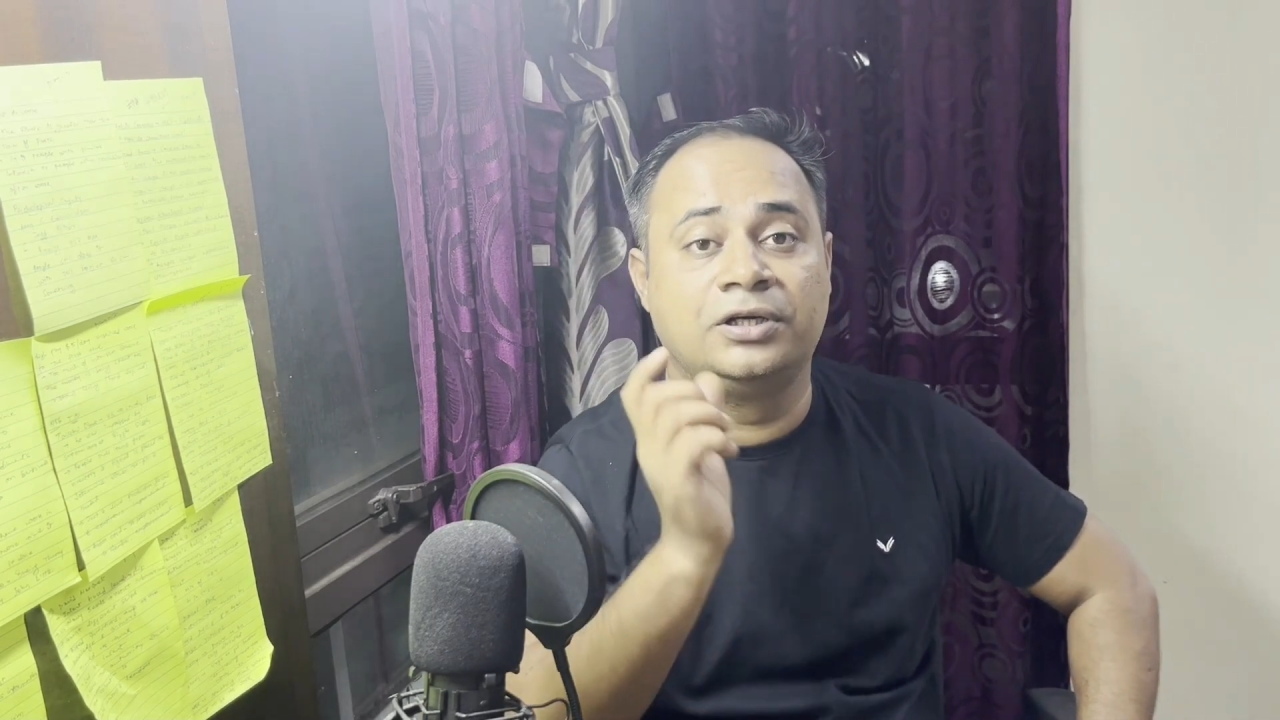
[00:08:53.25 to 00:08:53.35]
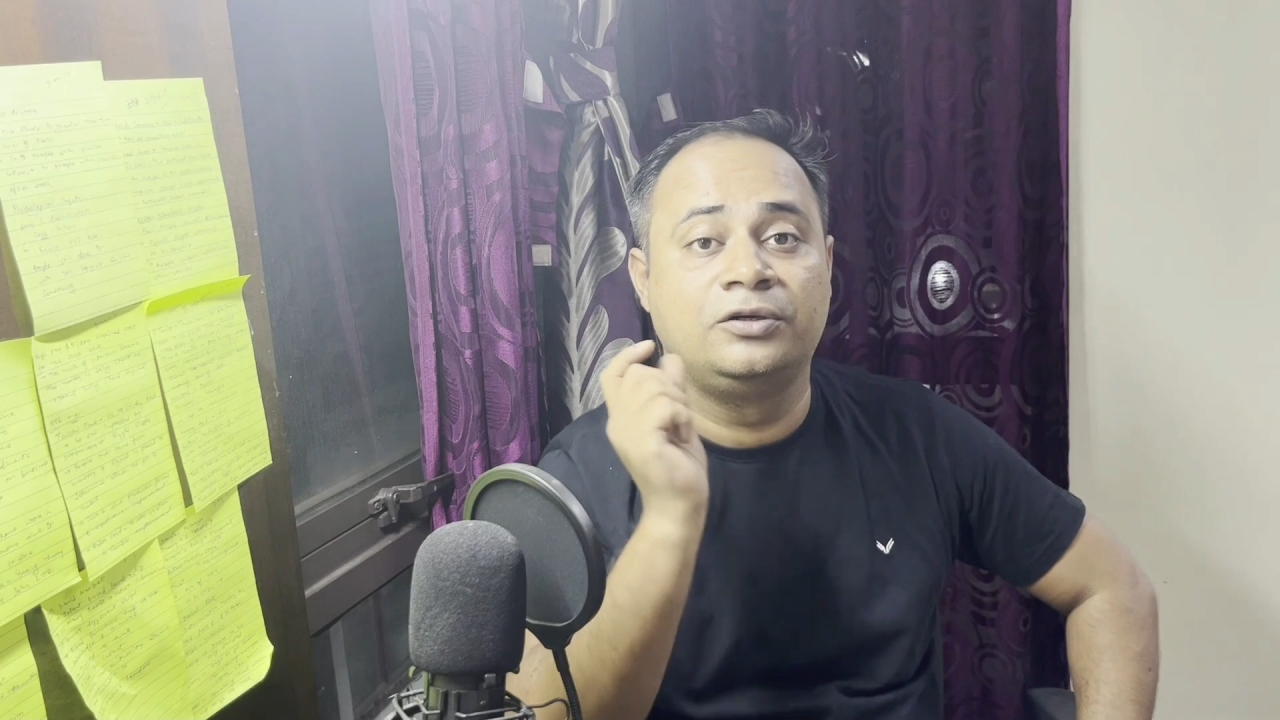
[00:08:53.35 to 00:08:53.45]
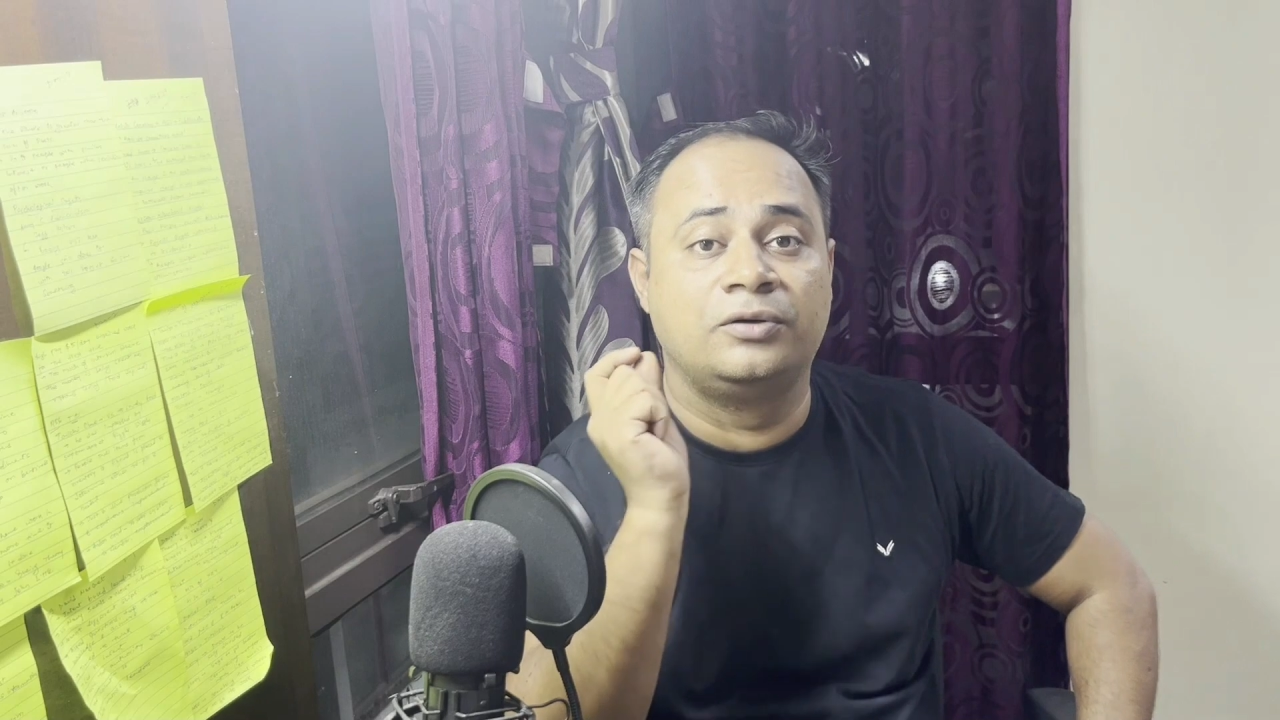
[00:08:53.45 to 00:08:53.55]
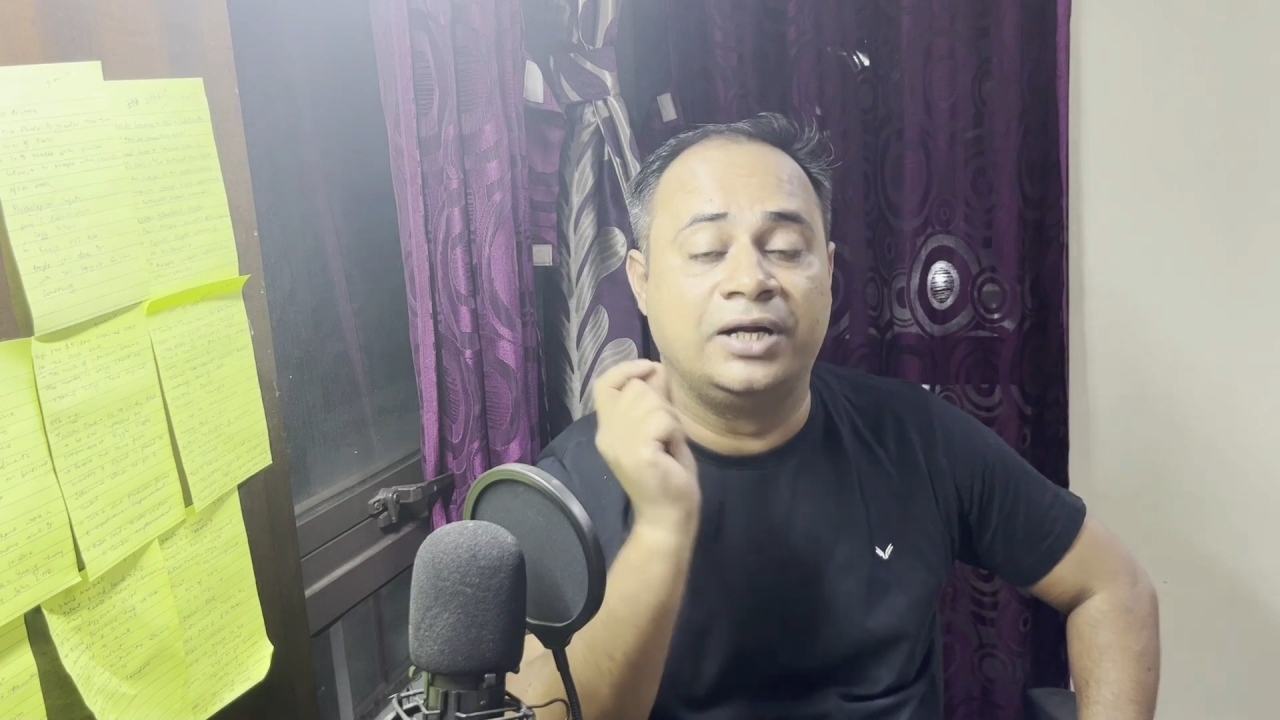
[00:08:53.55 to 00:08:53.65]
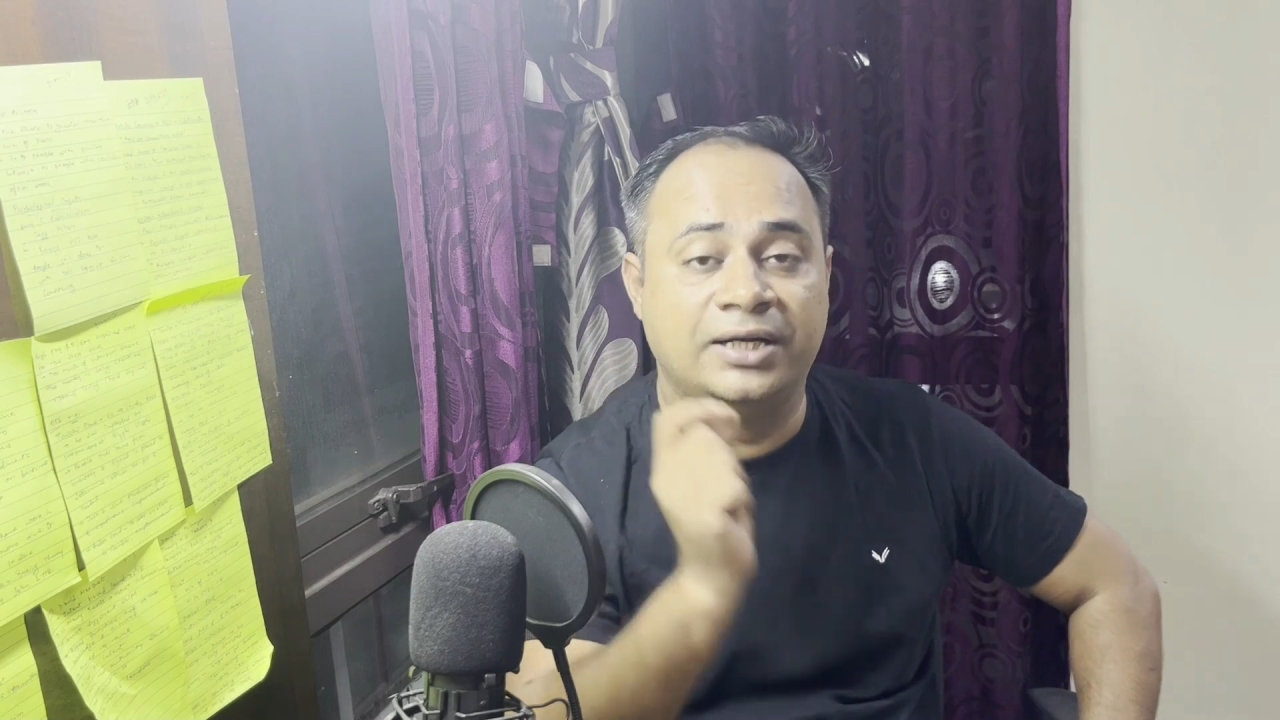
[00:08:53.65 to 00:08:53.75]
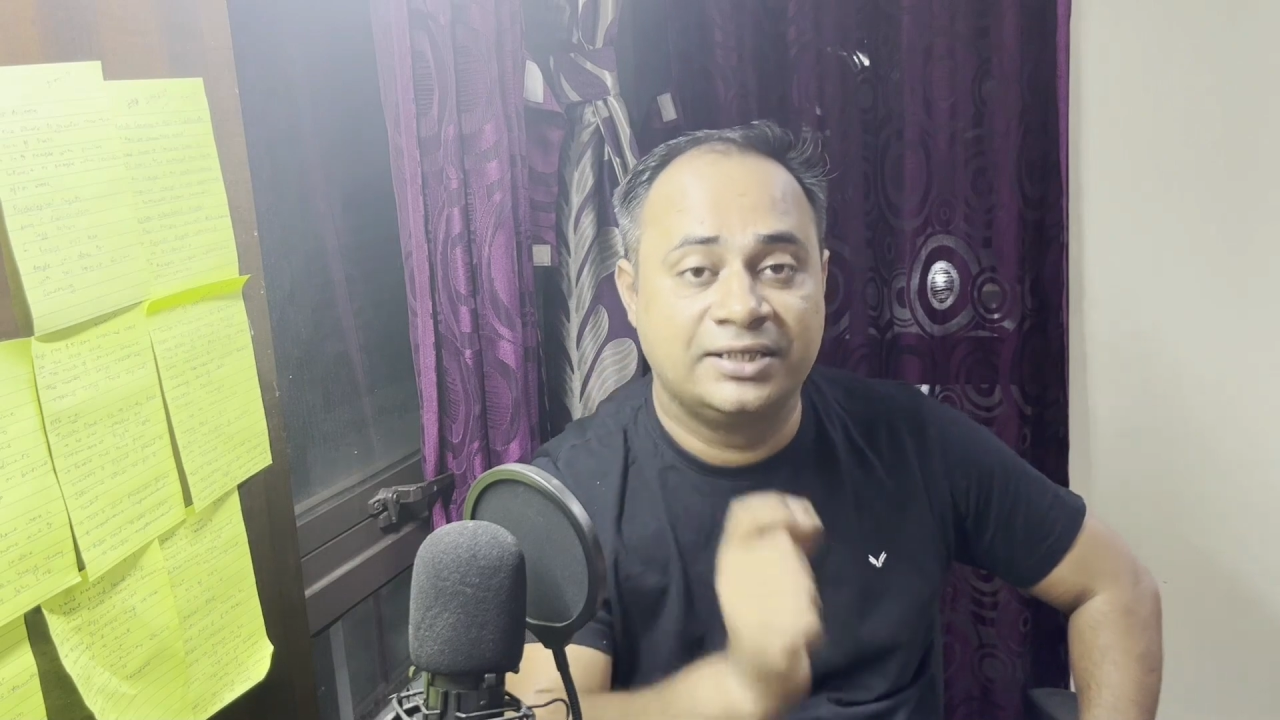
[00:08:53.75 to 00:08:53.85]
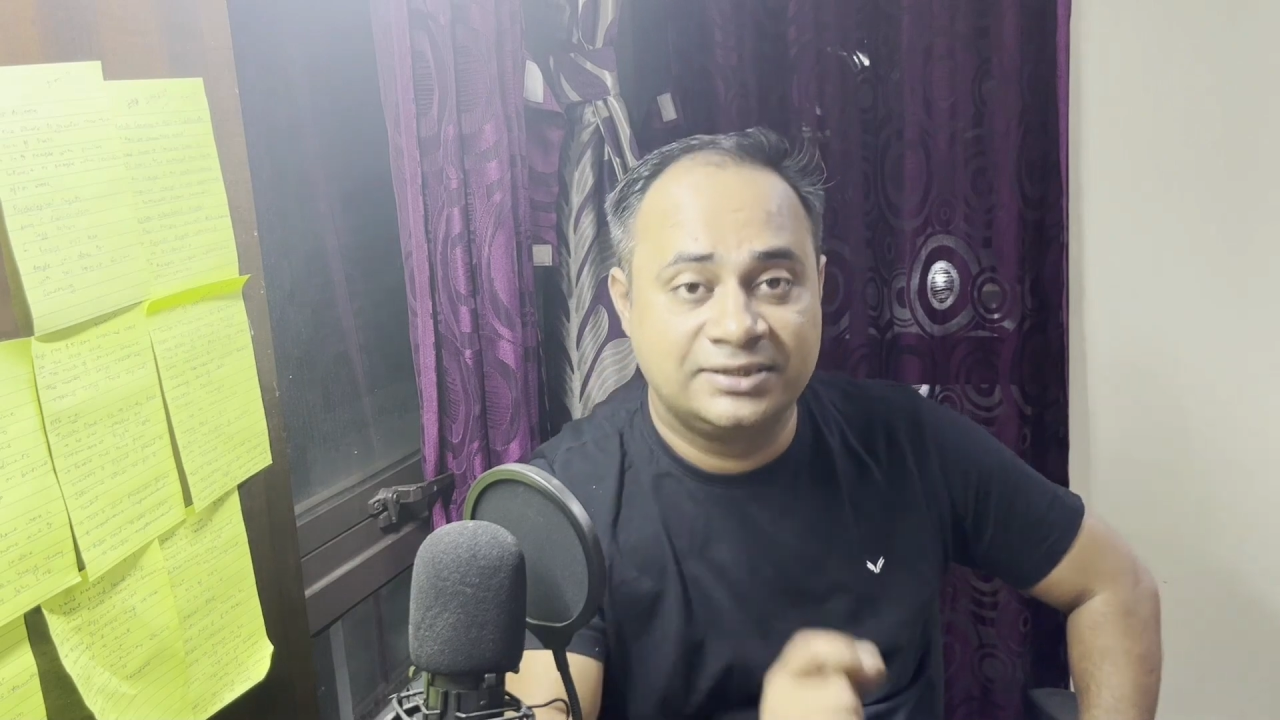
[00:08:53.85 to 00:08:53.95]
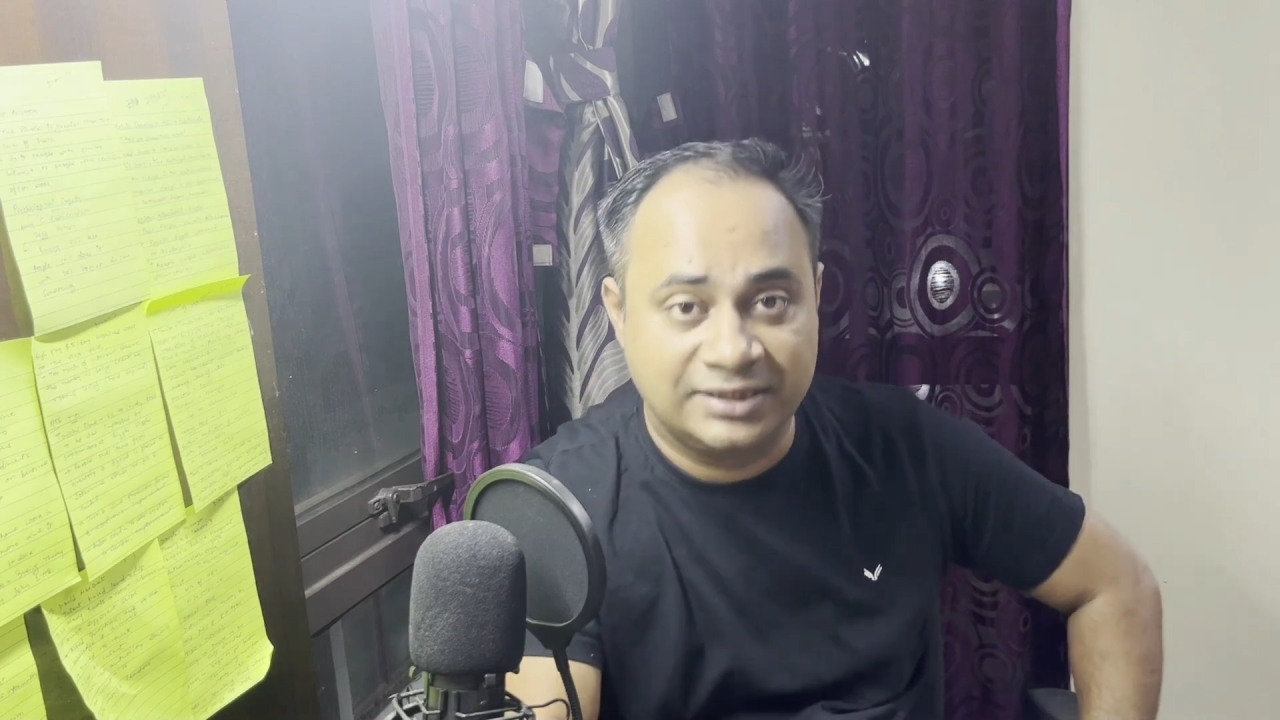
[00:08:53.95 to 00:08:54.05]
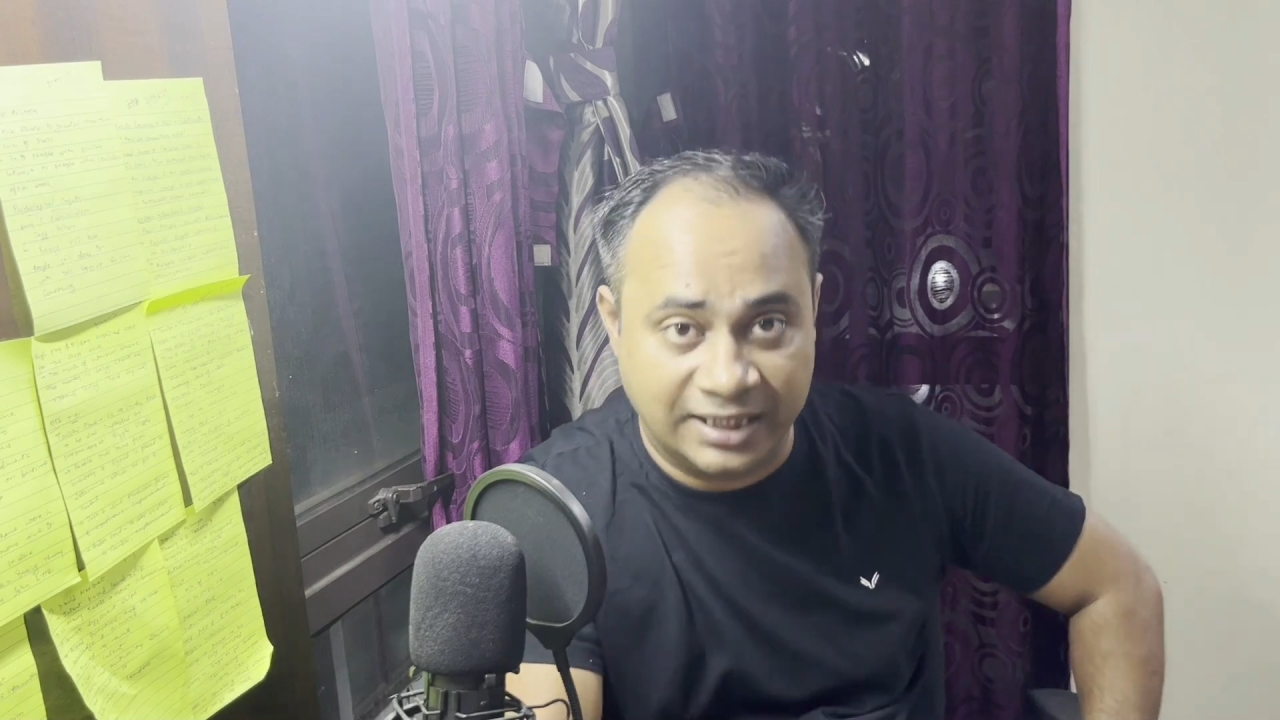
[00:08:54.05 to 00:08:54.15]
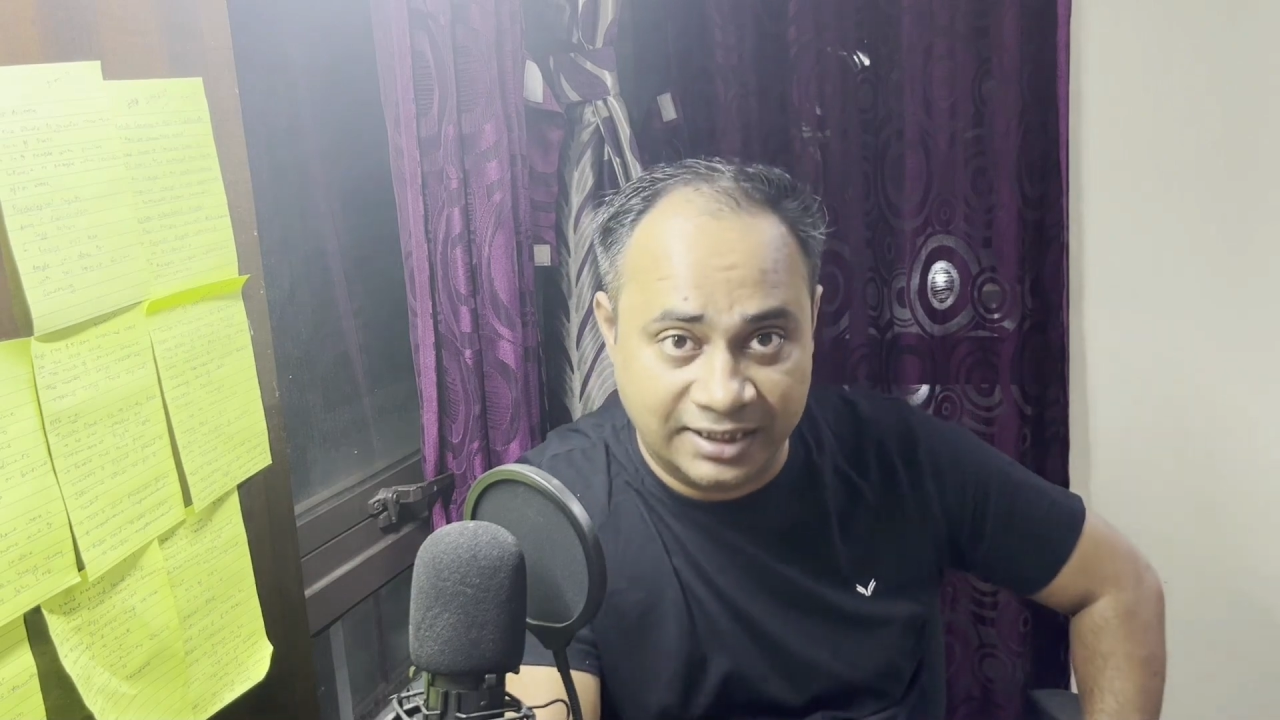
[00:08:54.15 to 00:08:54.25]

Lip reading: understand